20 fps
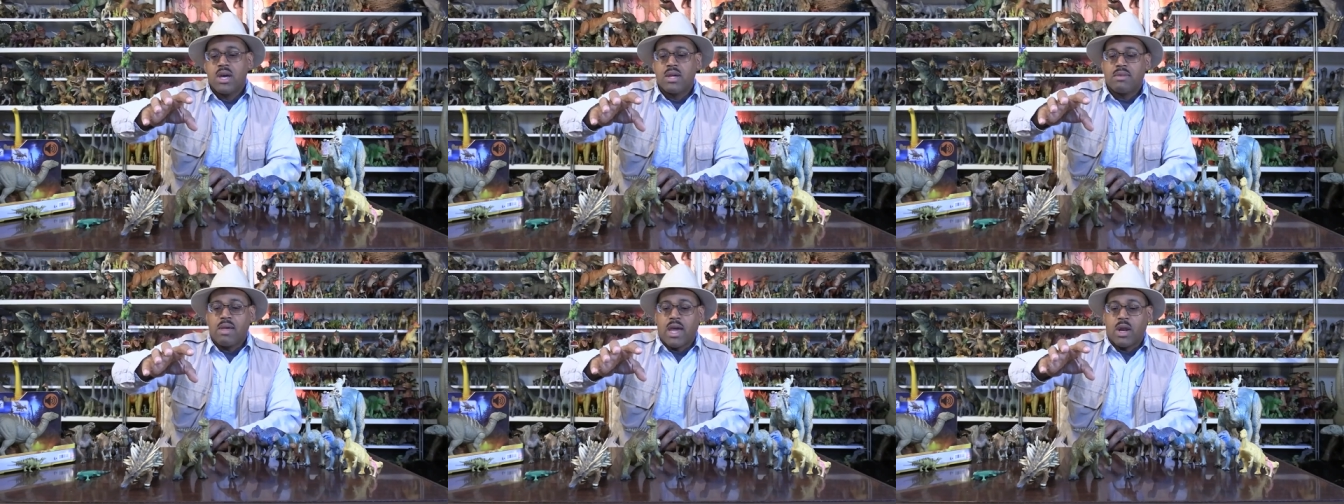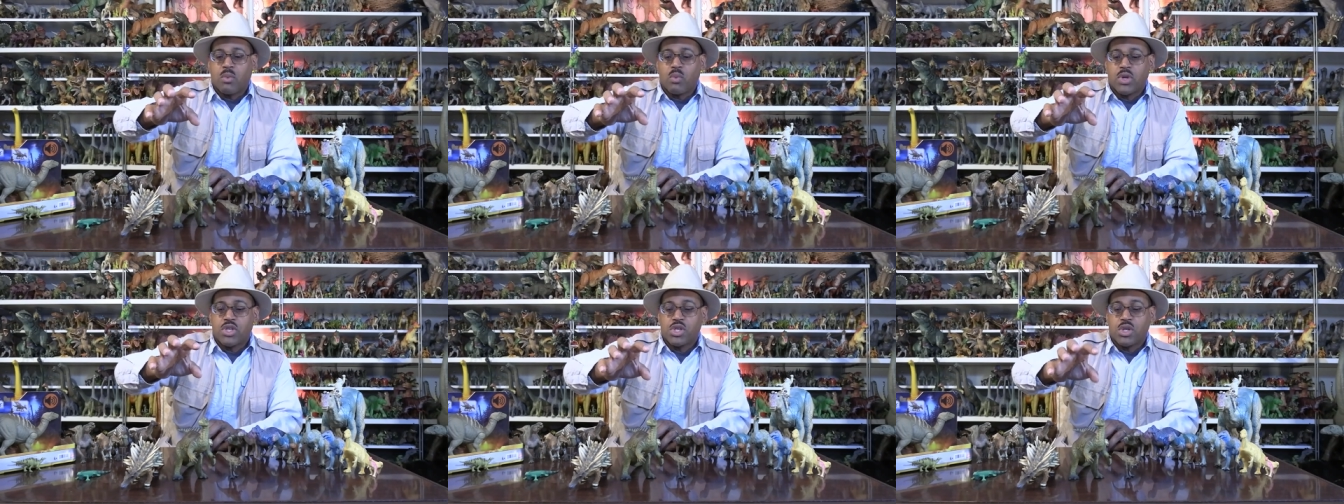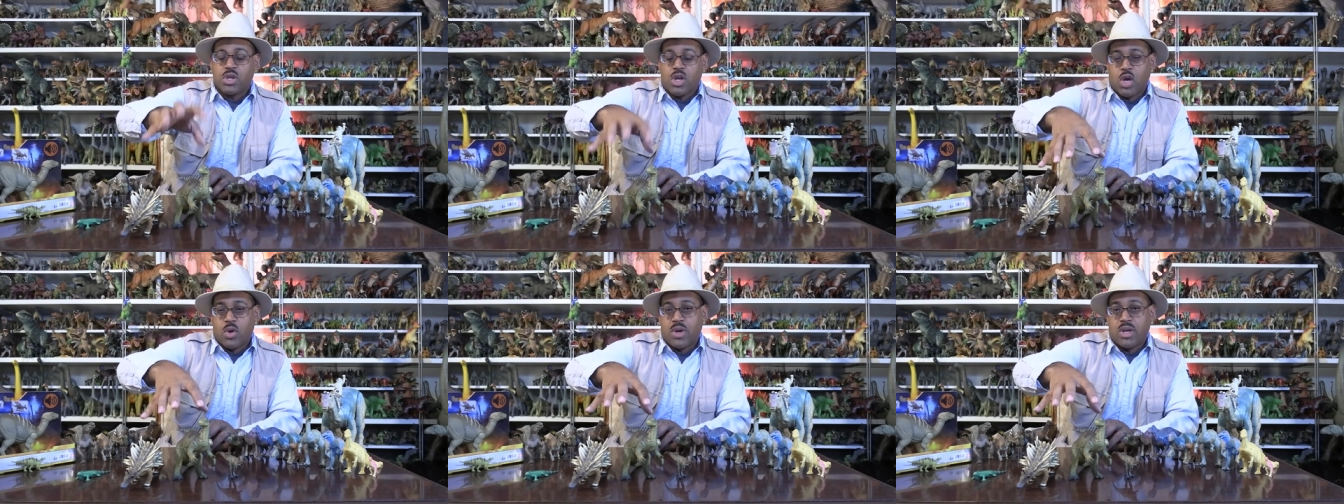that
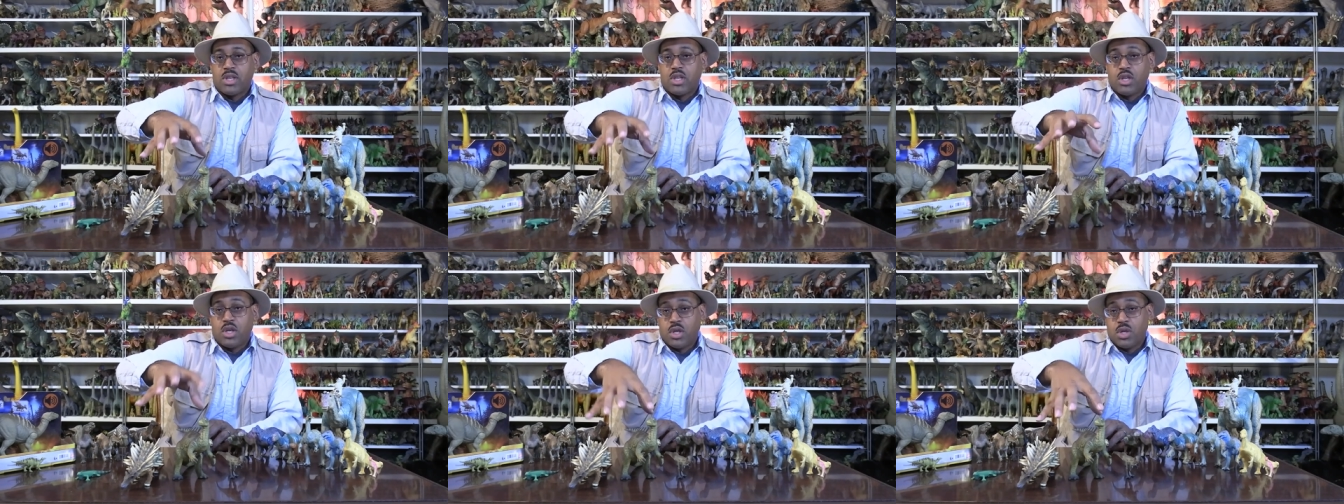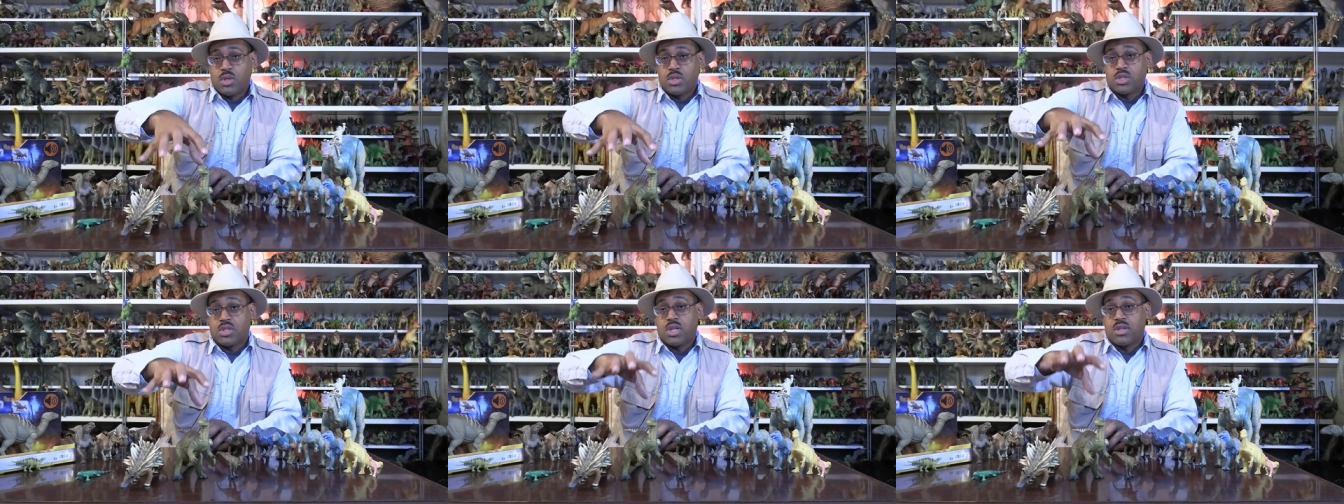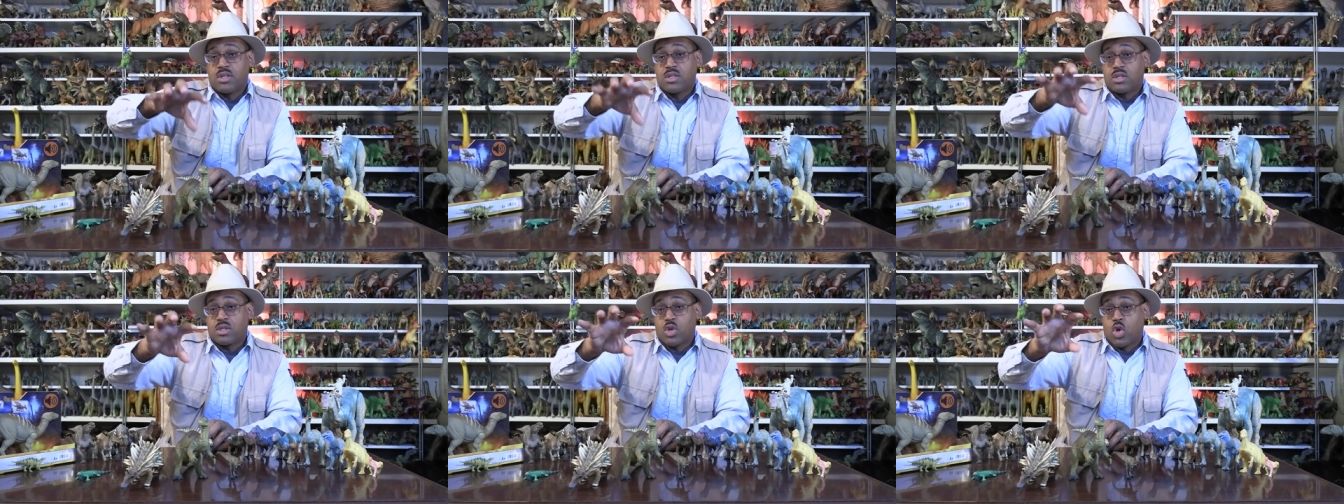Richard Owen used
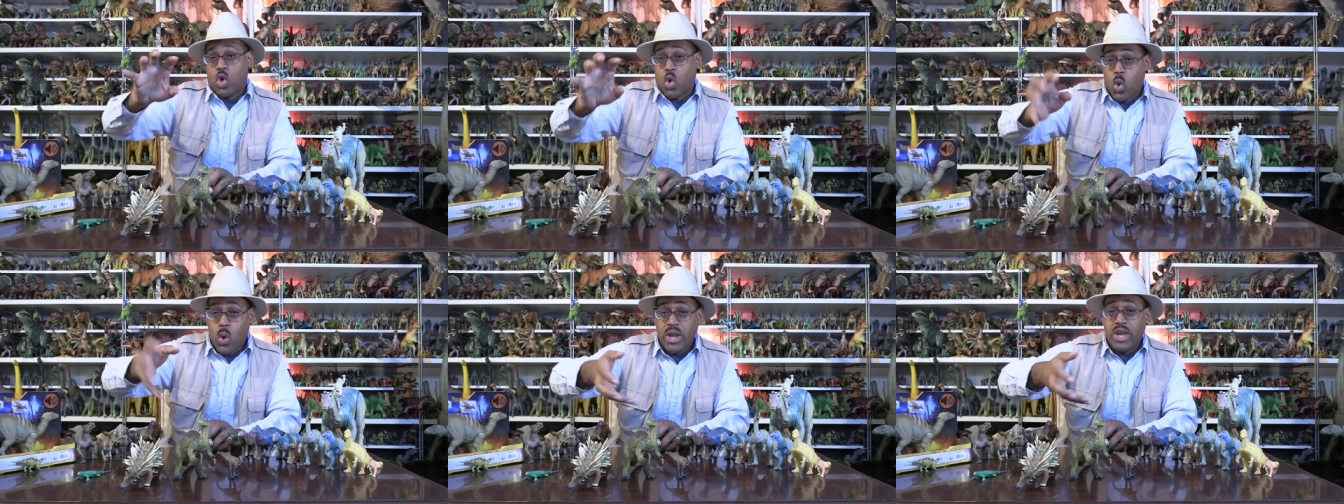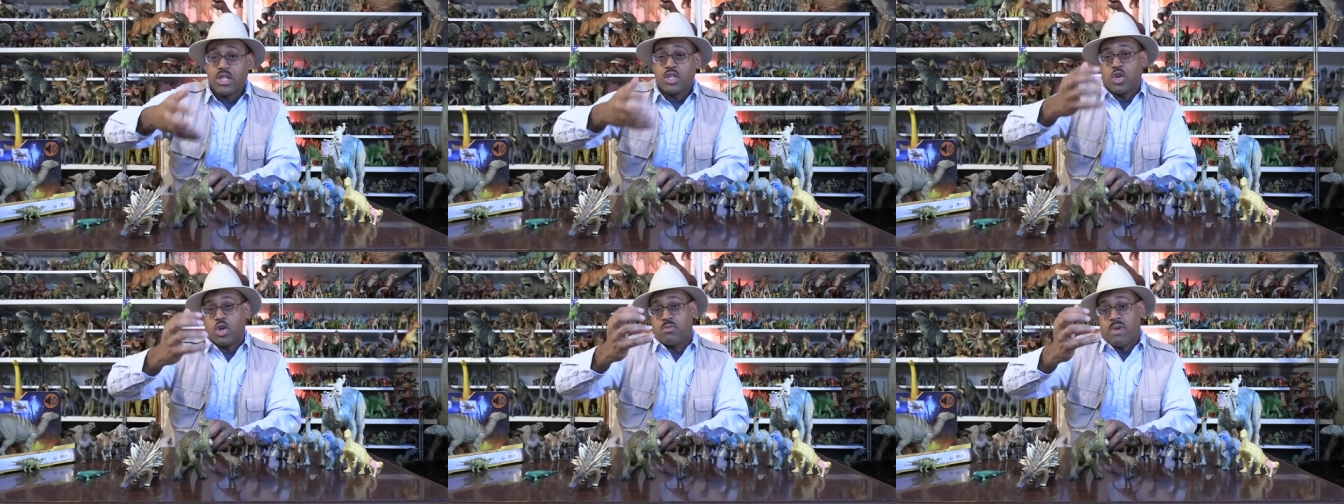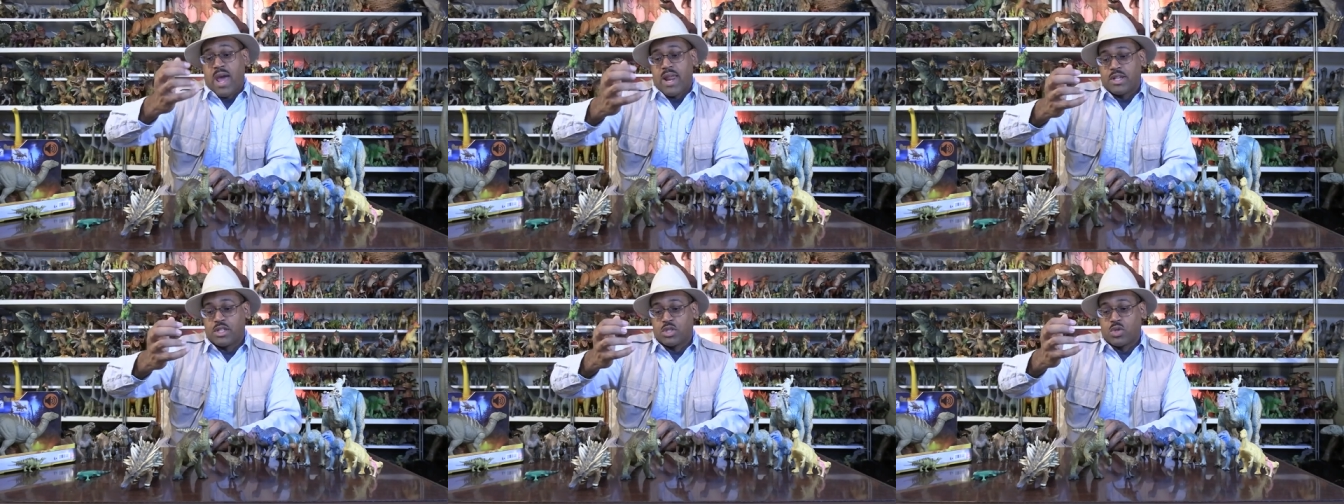to coin the term
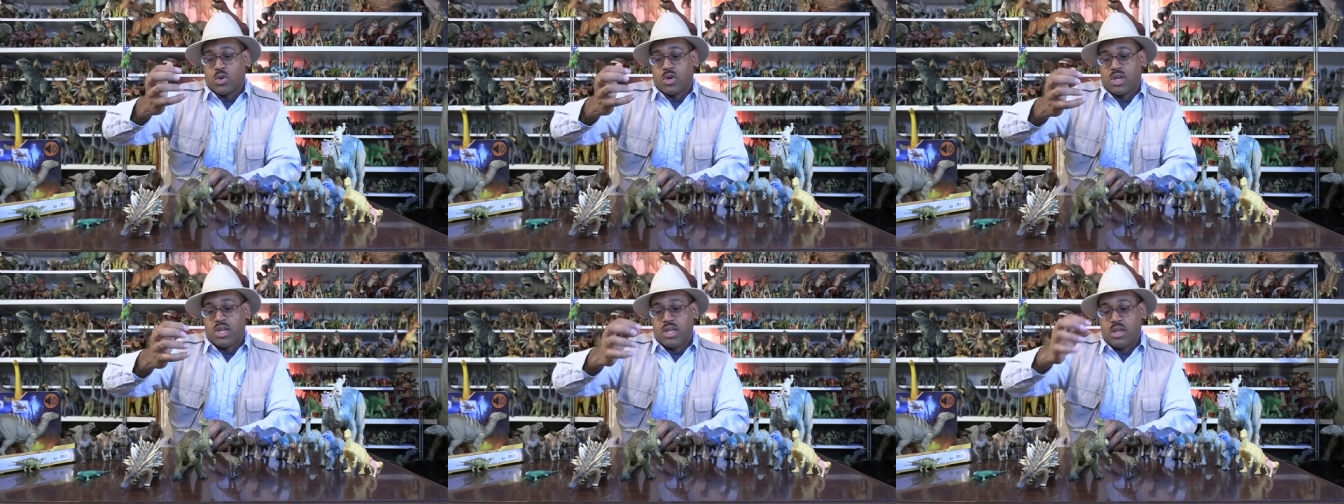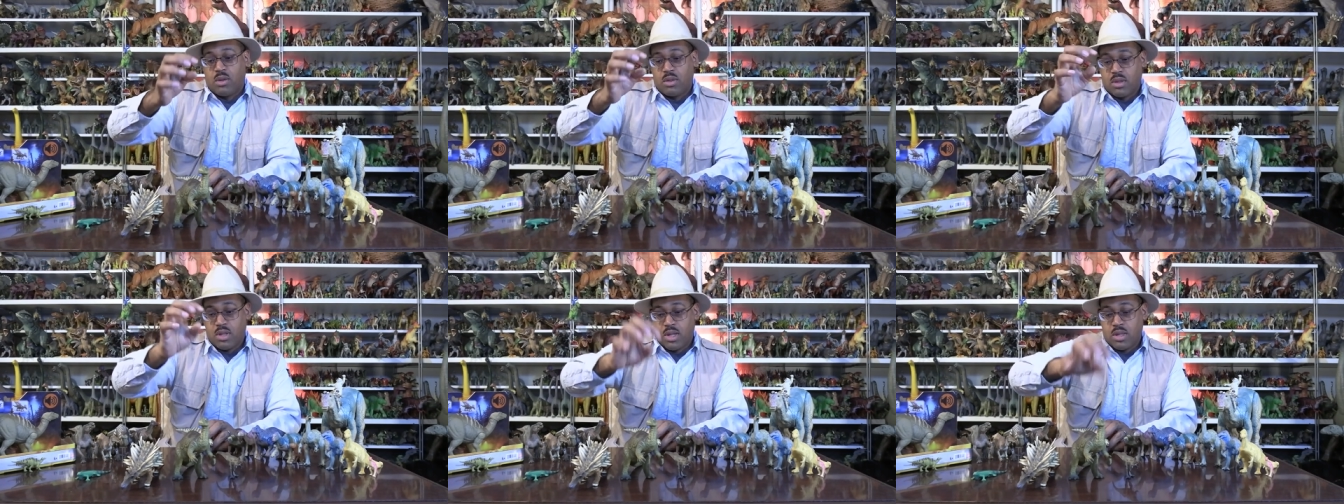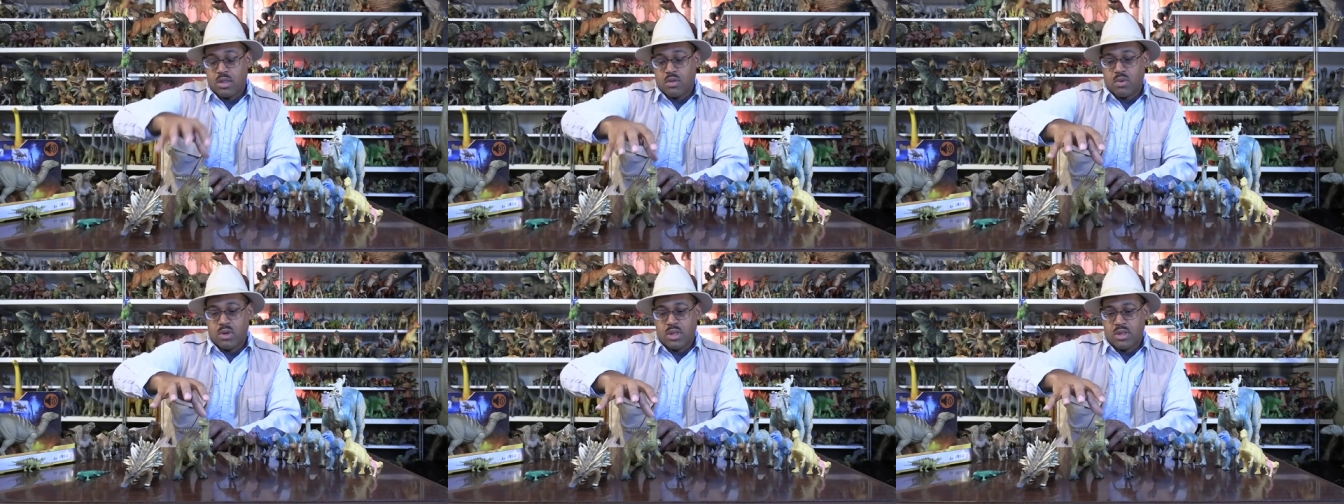dinosaur. He used
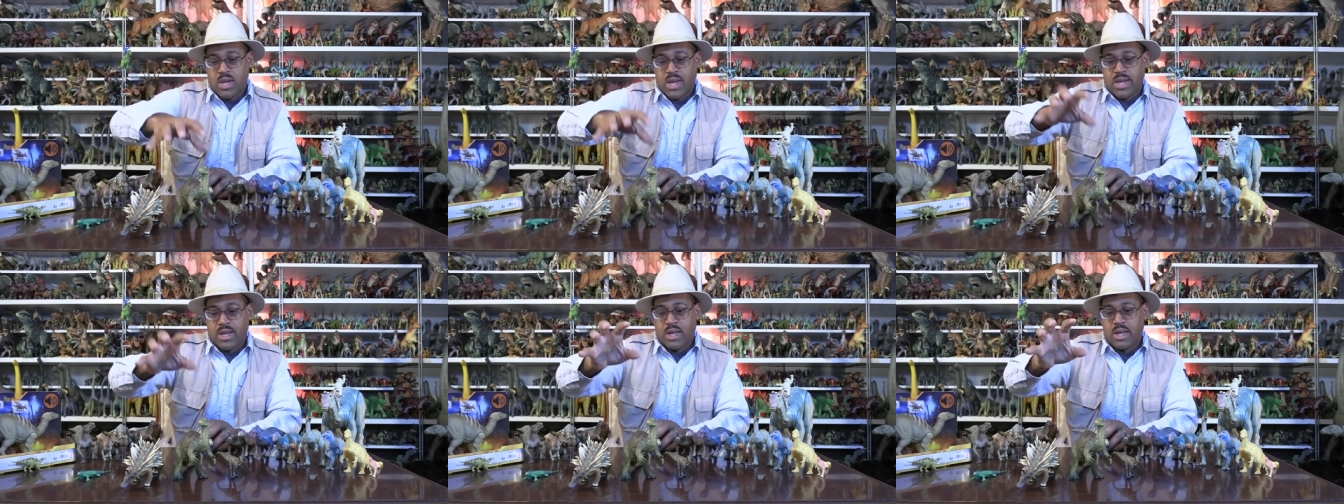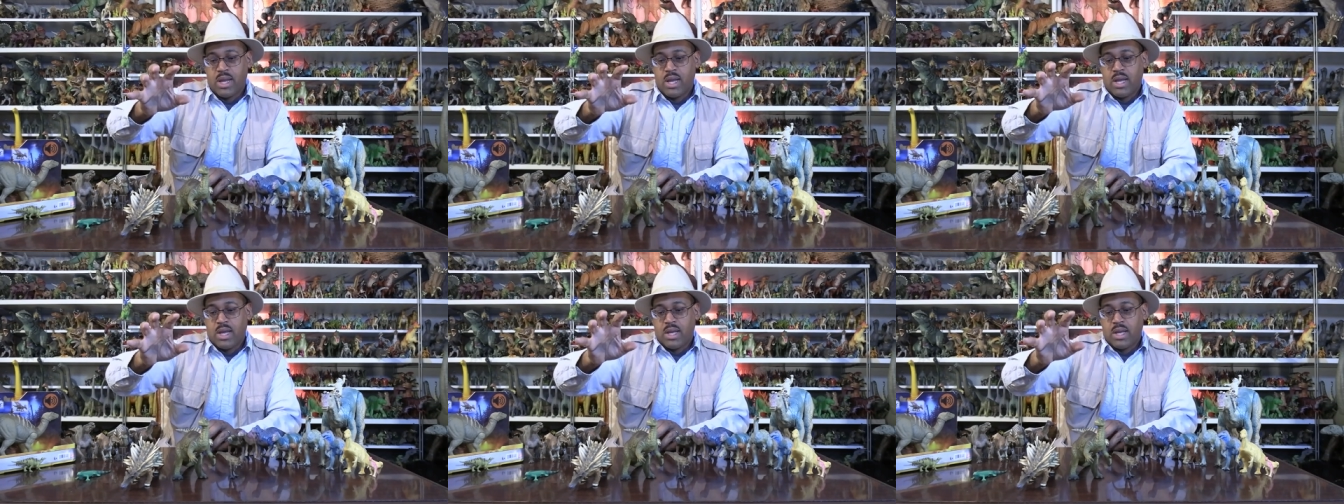these three things.